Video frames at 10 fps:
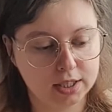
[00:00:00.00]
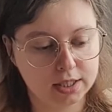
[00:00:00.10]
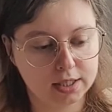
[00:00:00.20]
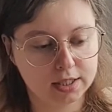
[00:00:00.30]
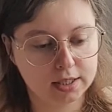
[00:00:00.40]

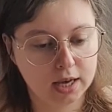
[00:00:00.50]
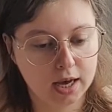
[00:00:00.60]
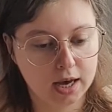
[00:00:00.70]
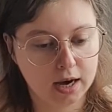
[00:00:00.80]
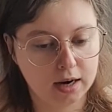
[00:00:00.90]
is
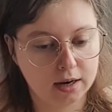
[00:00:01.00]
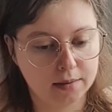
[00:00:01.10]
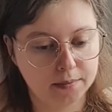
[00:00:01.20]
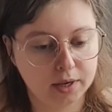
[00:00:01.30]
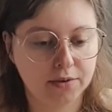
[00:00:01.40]

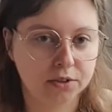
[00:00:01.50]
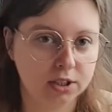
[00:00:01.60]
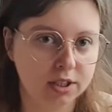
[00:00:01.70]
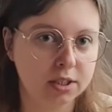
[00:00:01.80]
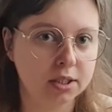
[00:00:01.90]
after
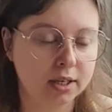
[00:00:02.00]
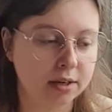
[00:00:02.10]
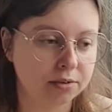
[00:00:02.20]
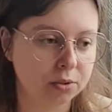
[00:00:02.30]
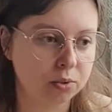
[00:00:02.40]
dinner and
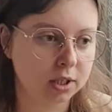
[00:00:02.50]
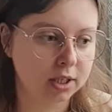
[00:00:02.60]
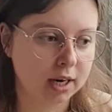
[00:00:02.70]
after work,